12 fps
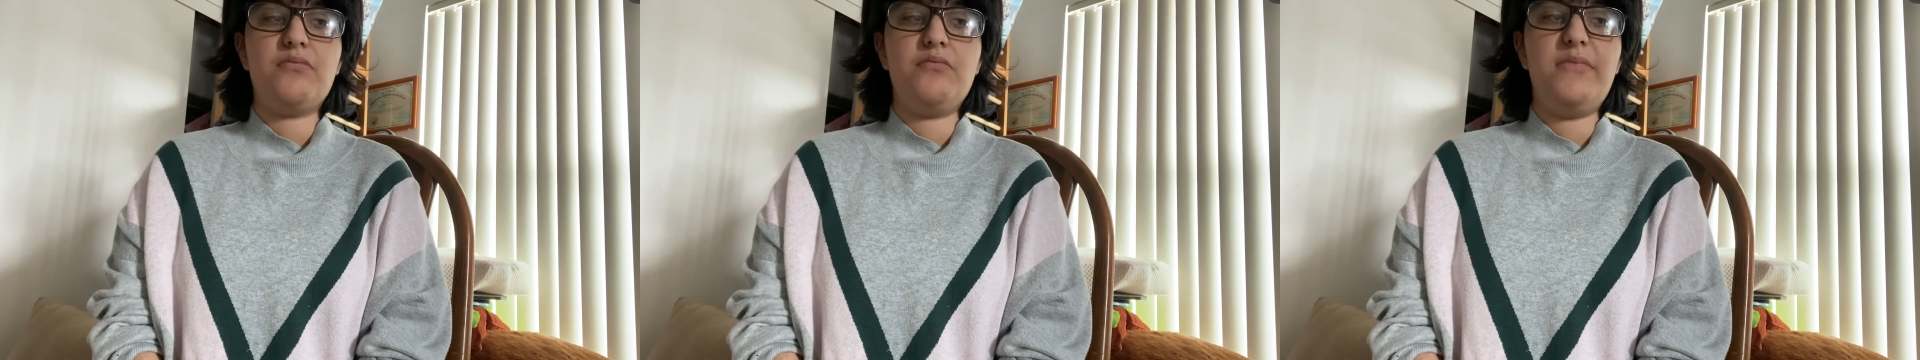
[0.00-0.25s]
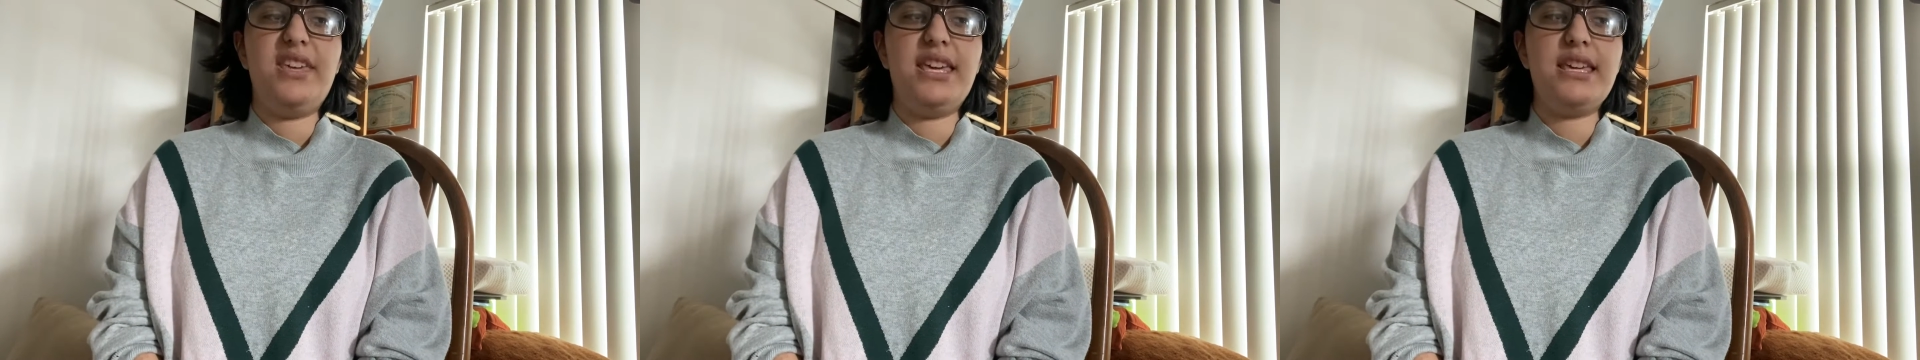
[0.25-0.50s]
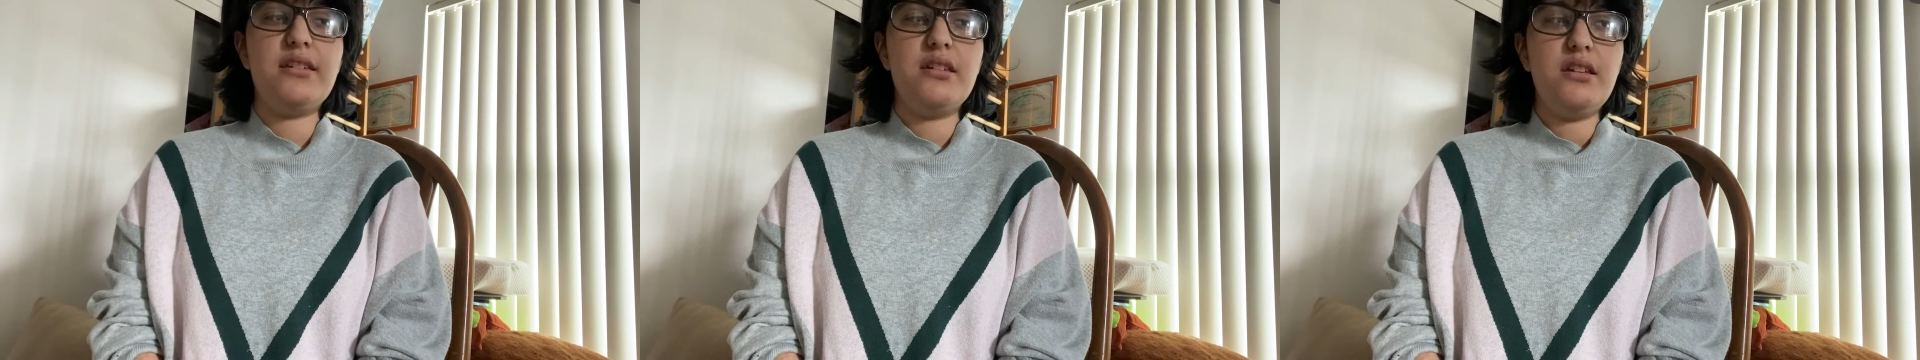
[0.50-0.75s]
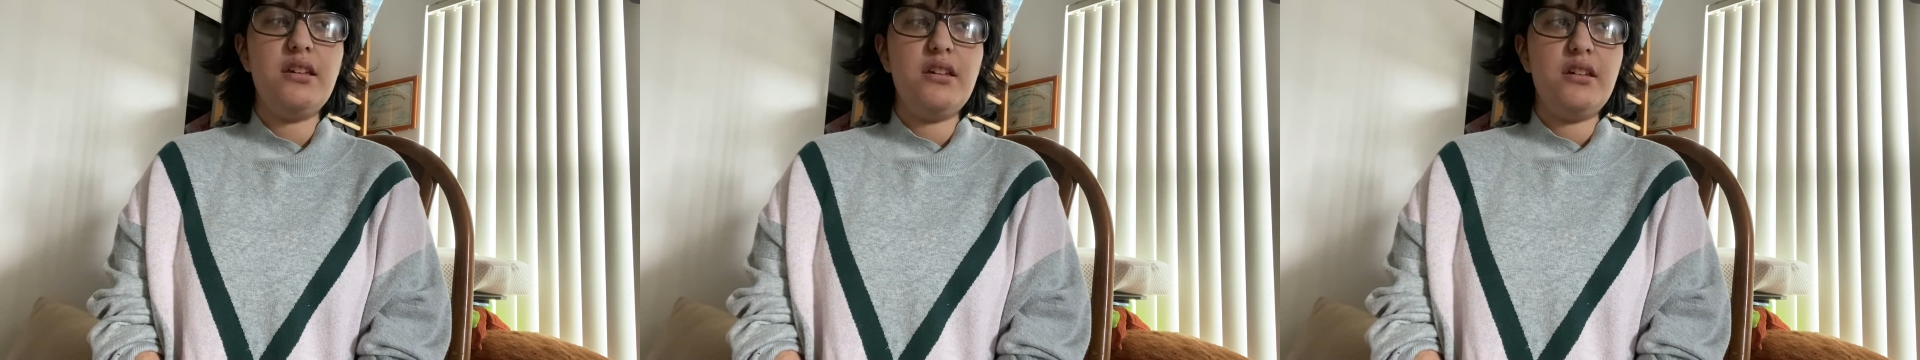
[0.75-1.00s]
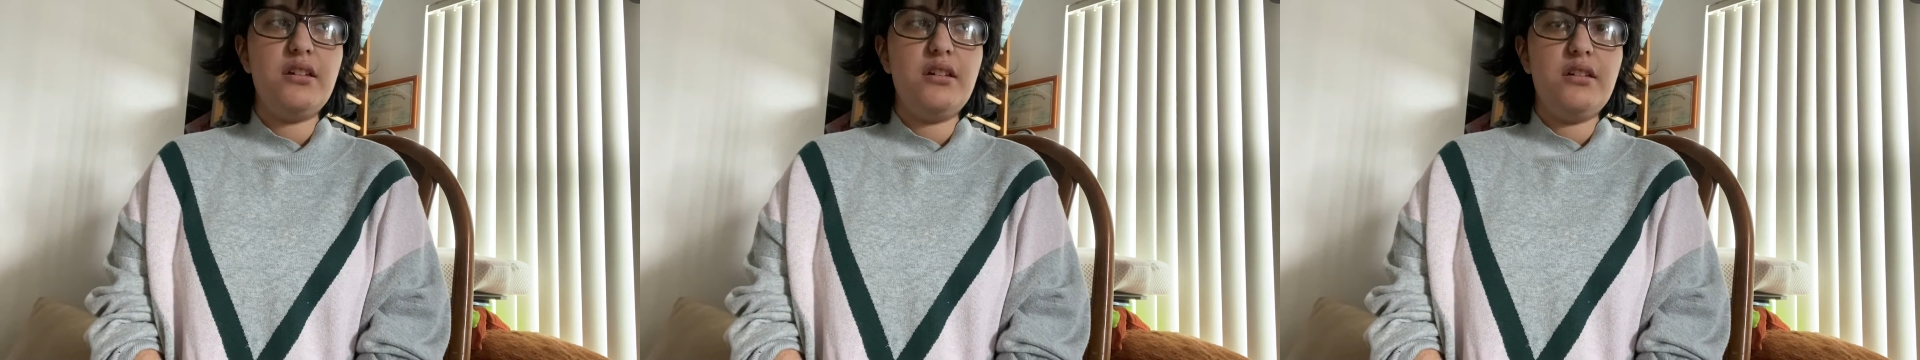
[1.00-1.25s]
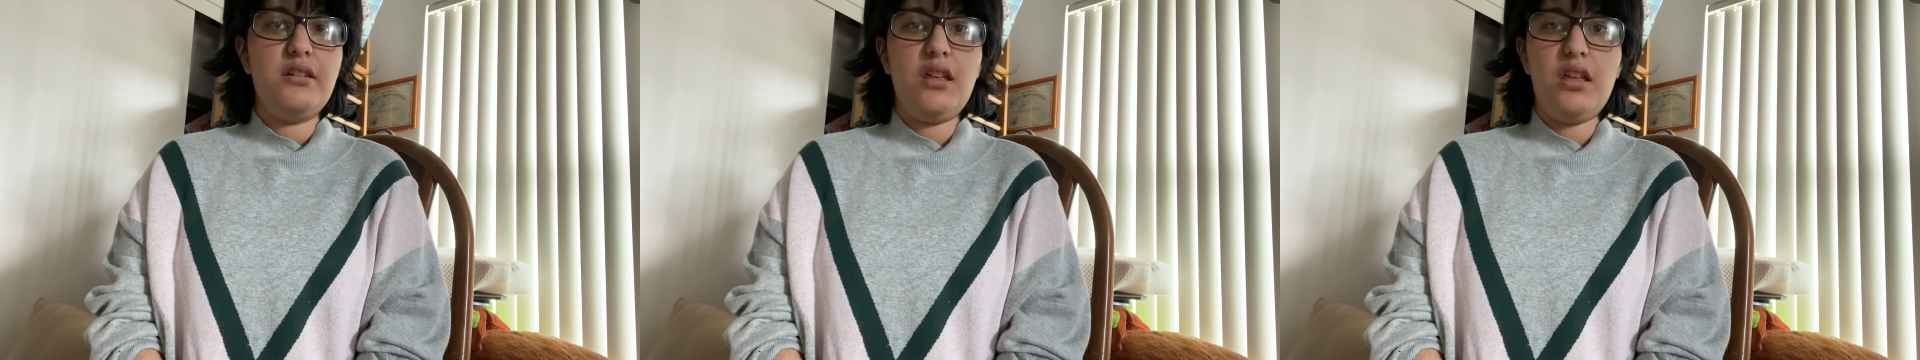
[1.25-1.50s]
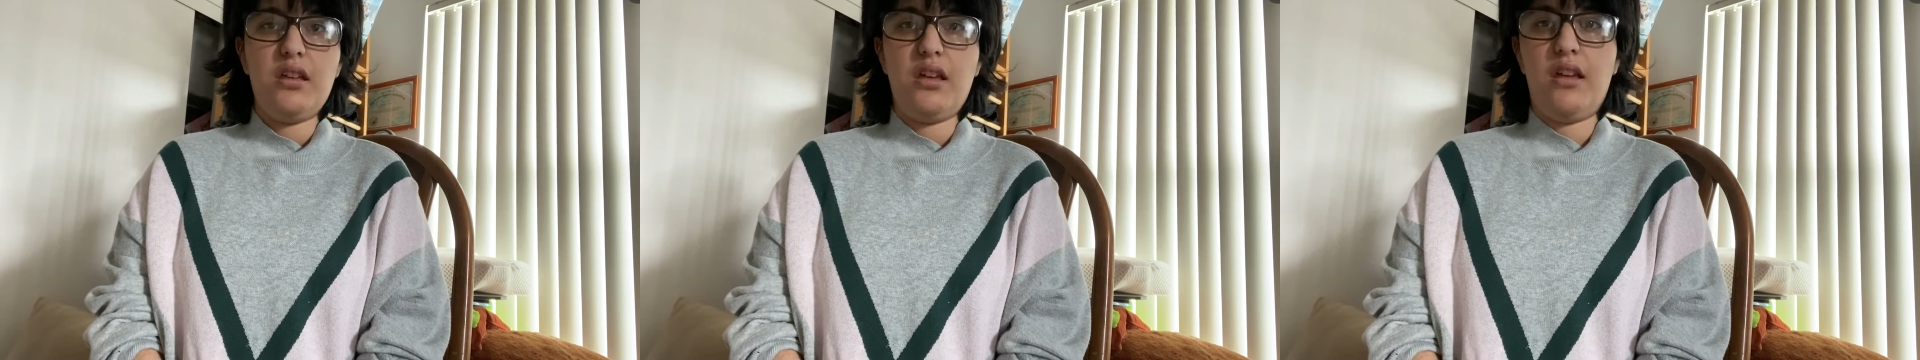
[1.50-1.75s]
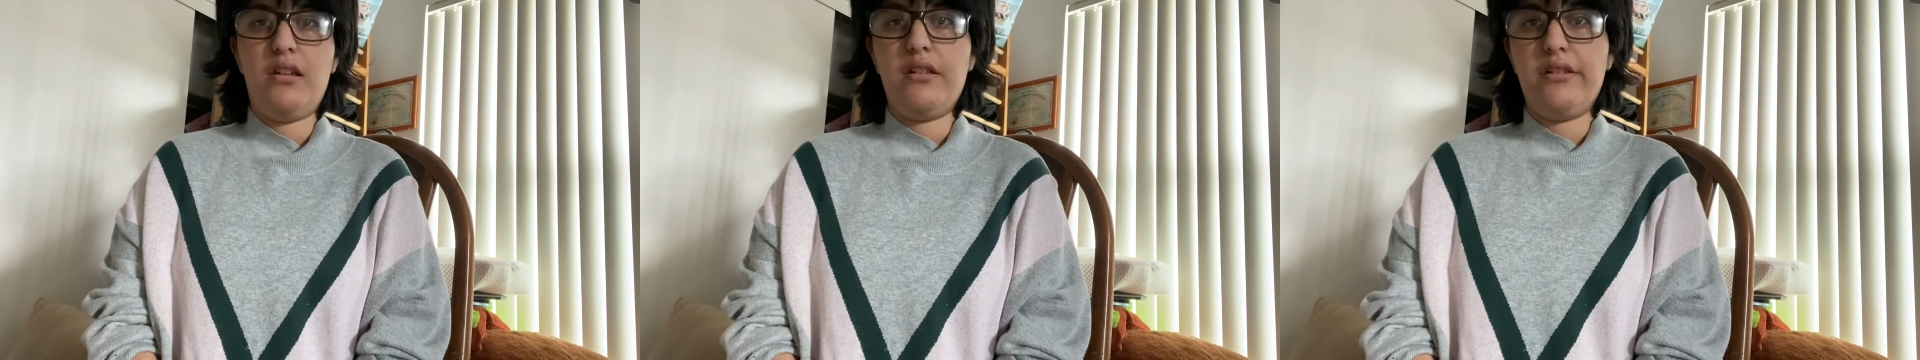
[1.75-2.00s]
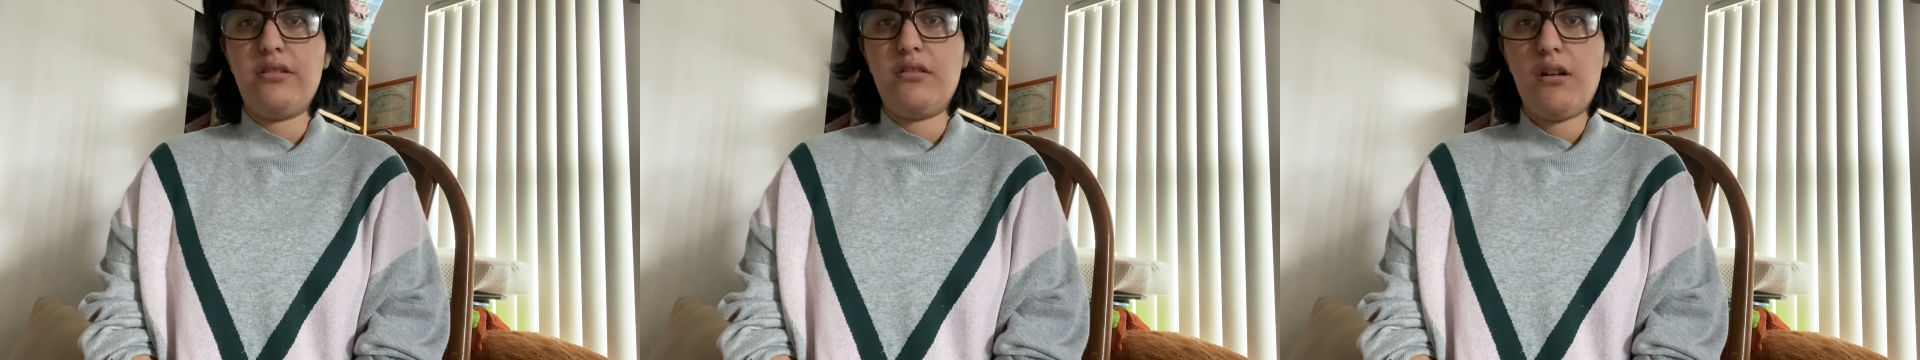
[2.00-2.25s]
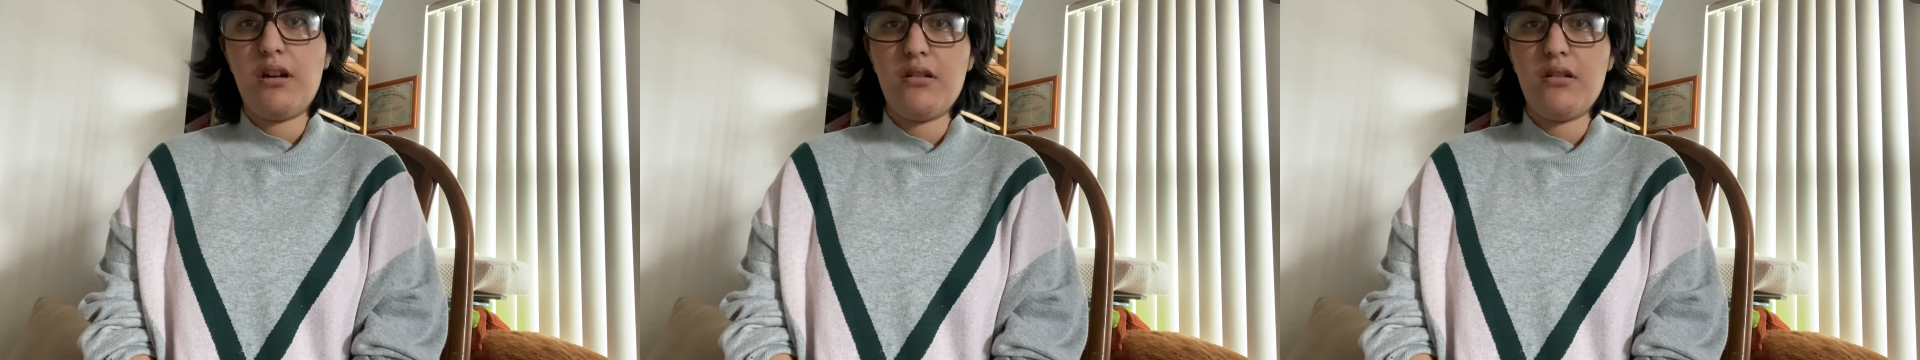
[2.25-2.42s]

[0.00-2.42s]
me and